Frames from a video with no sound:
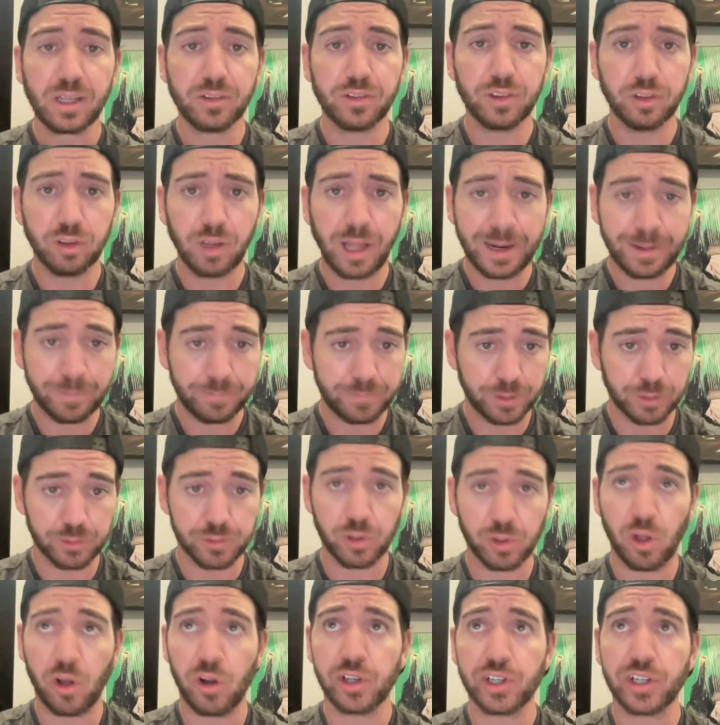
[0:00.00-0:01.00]
The lineup
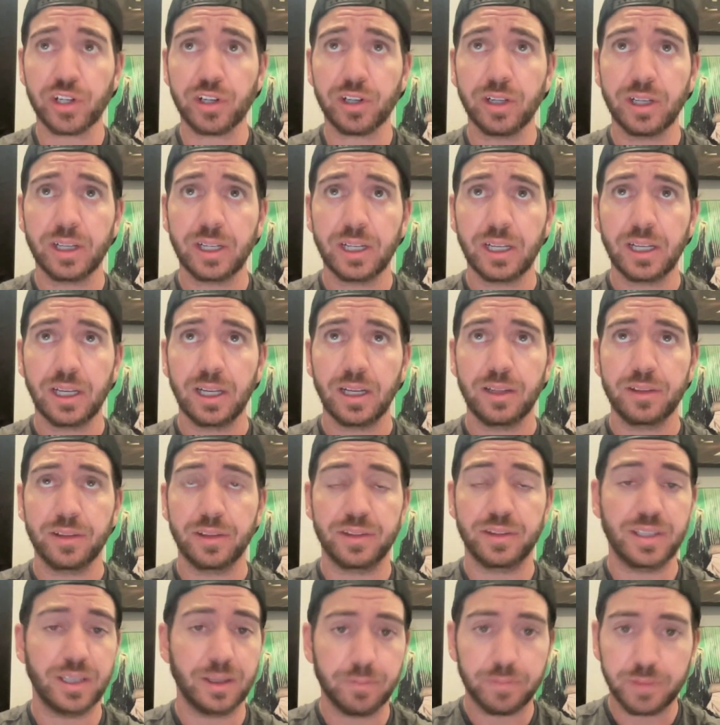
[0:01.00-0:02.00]
feels longer.
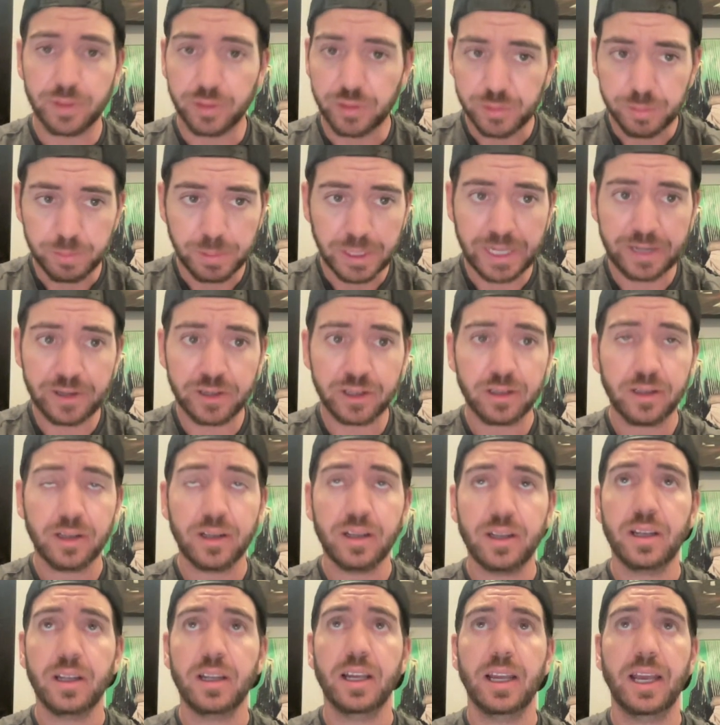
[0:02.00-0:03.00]
The team feels better.
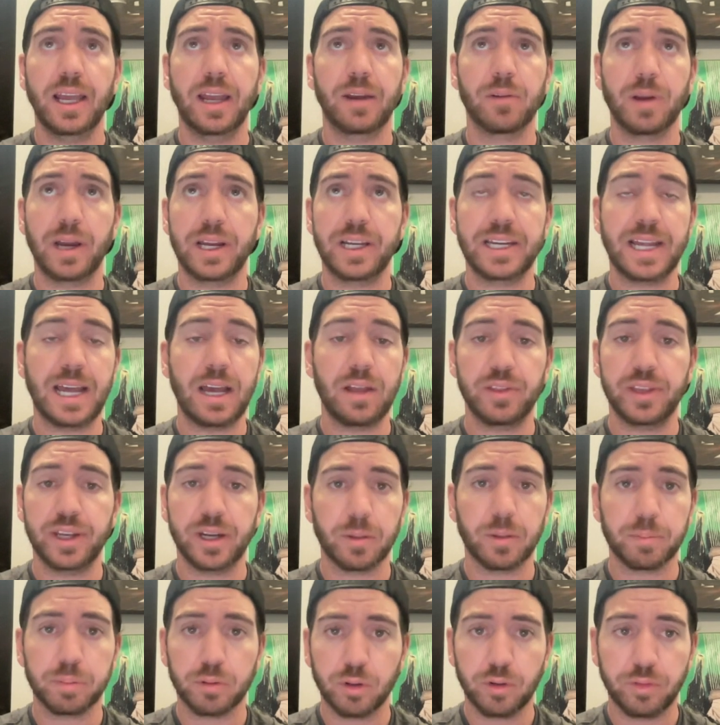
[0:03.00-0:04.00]
And right now they
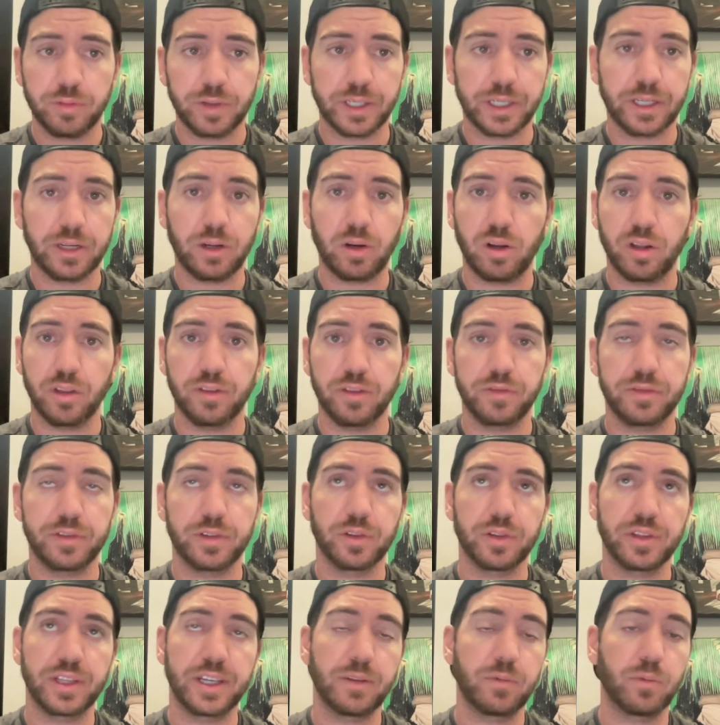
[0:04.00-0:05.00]
are proving it on the
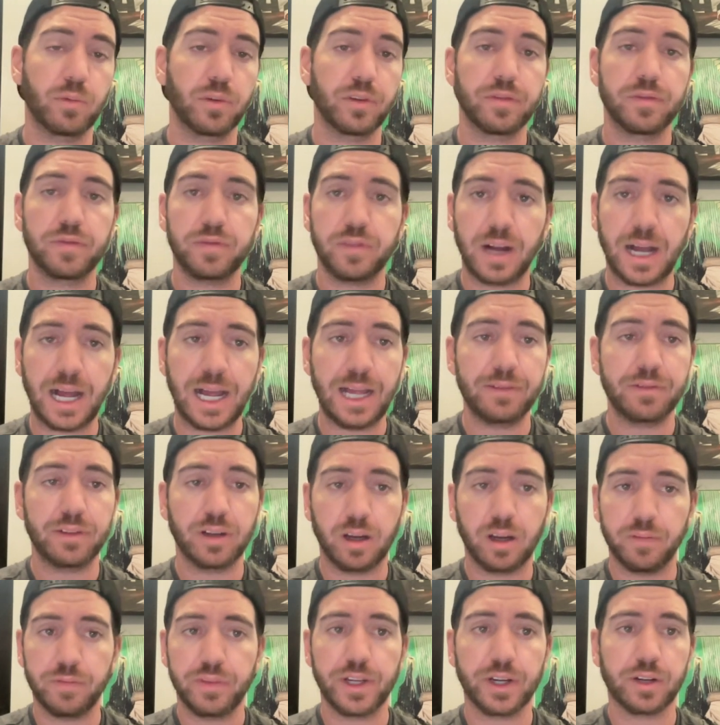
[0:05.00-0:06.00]
field. They have won 5
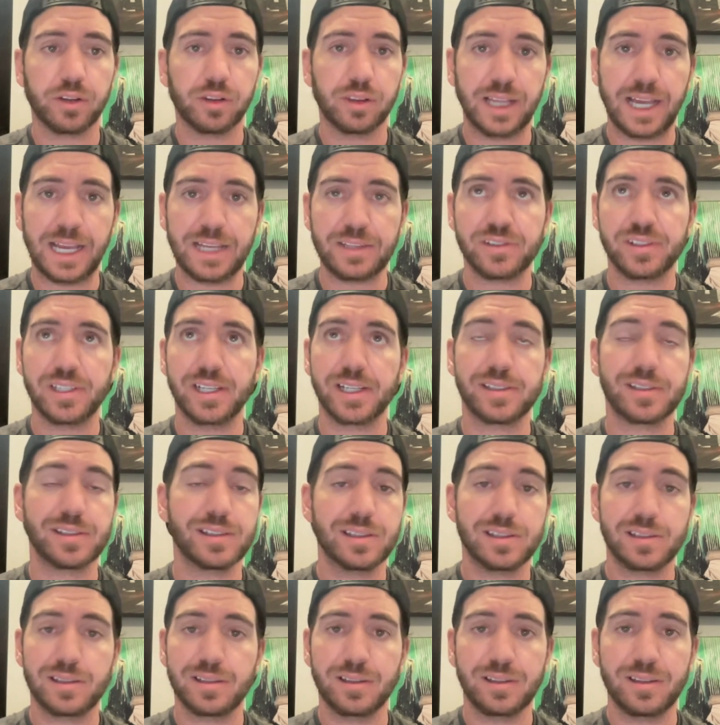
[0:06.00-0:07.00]
of their last 6.
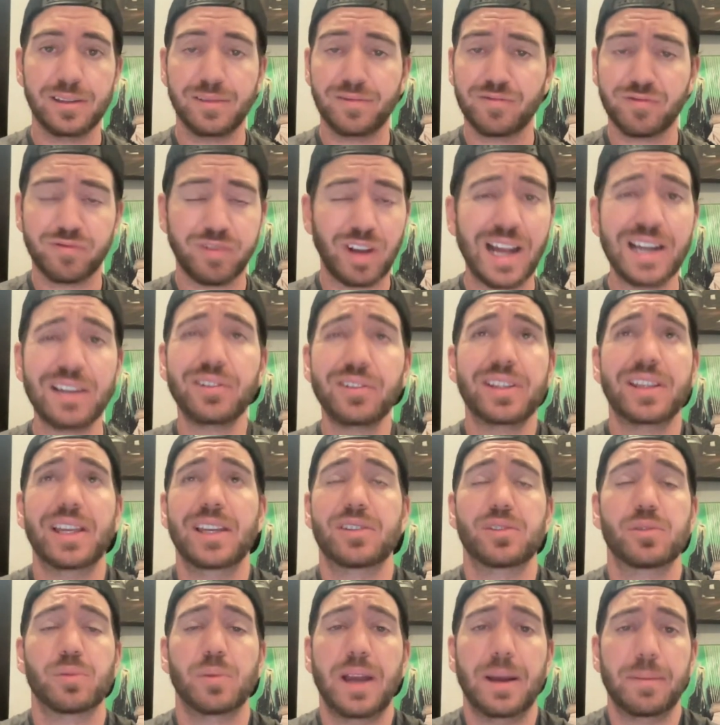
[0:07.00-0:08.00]
And finally they
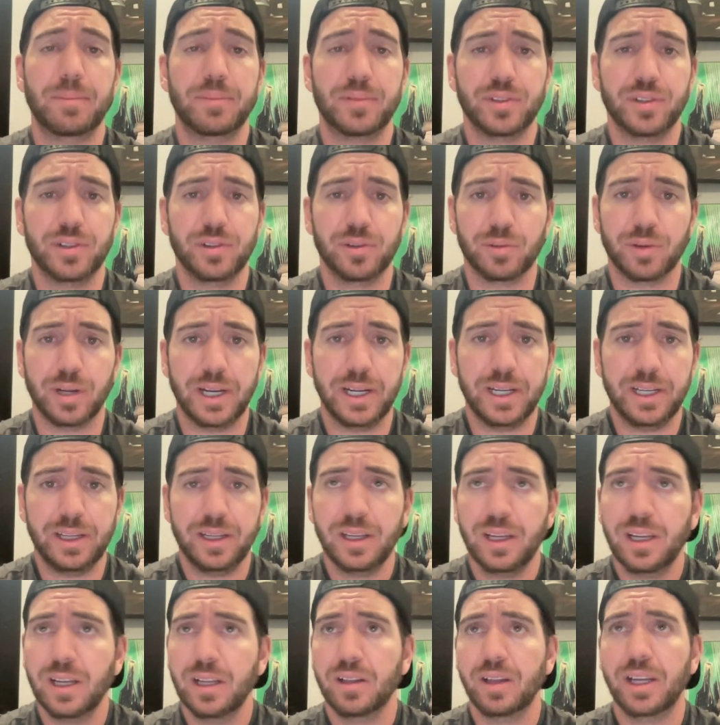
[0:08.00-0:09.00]
swept too, right?
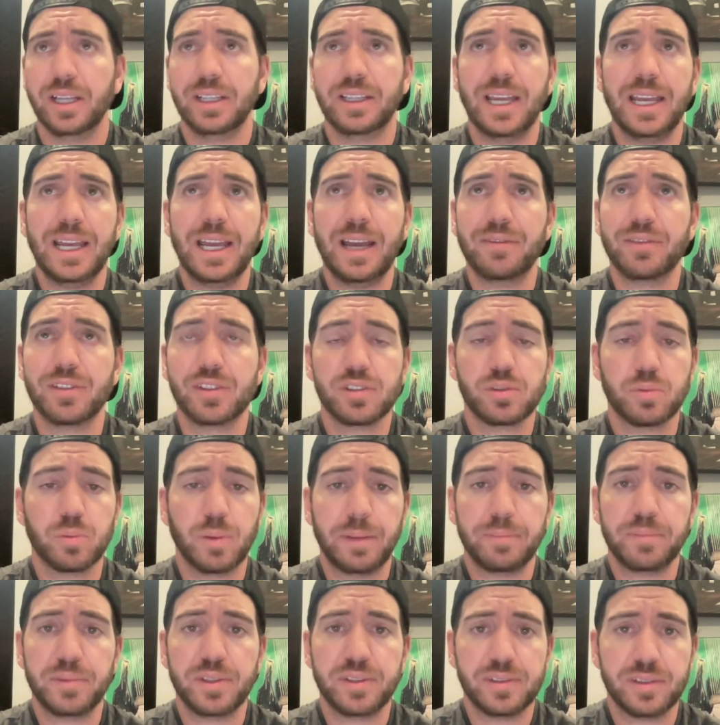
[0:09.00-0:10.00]
Like, they haven't
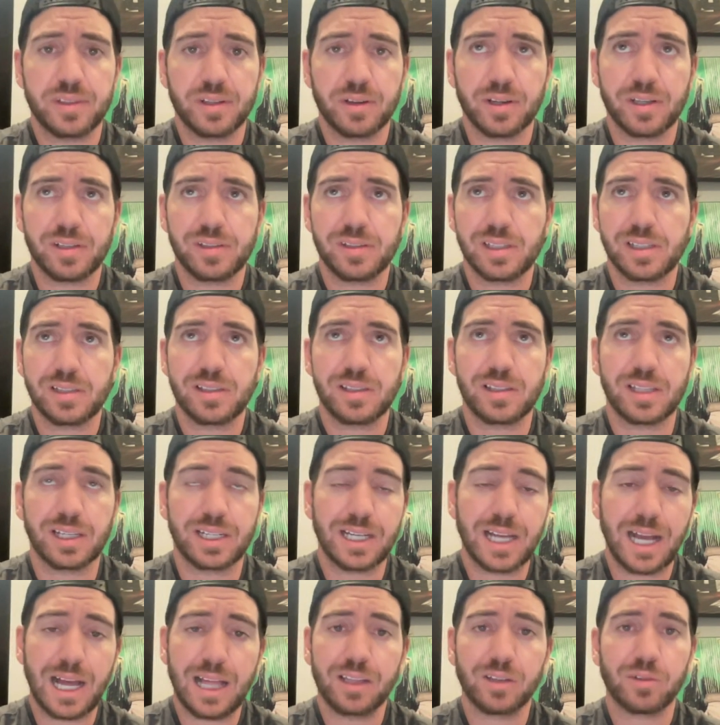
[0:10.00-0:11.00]
swept the series since the
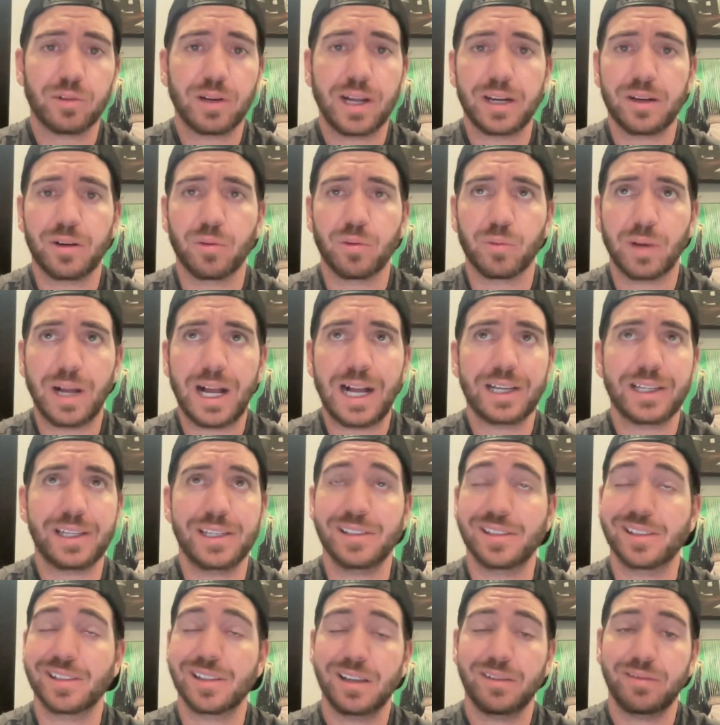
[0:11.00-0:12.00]
Colorado
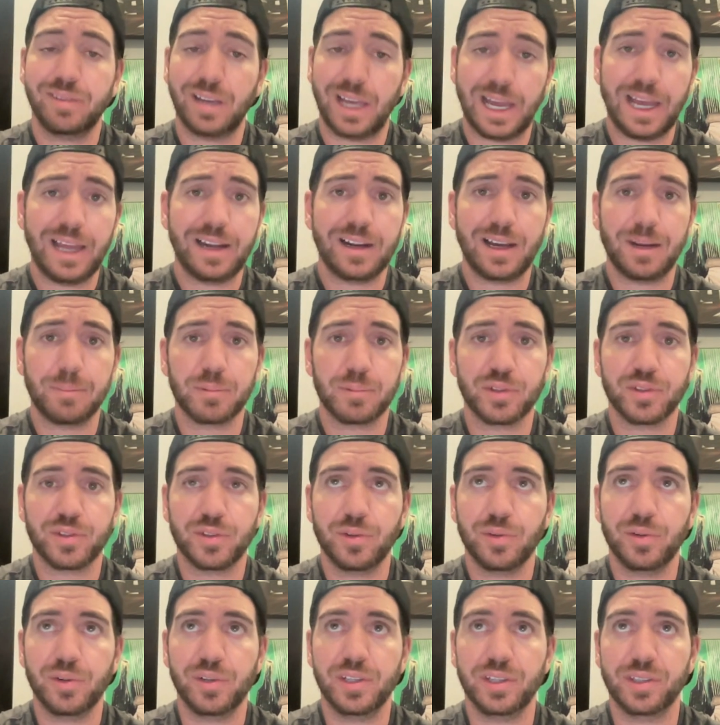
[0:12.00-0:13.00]
Rockies, and they've had
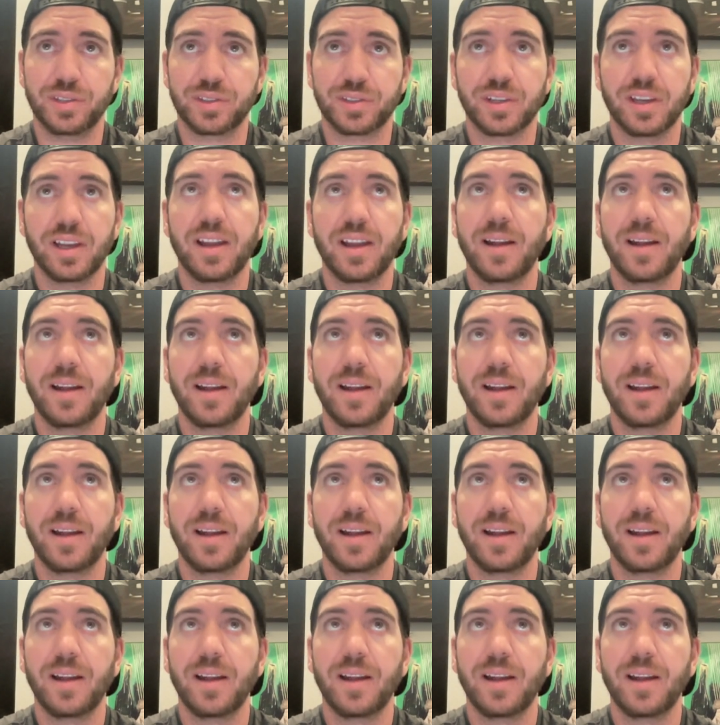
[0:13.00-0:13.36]
opportunities.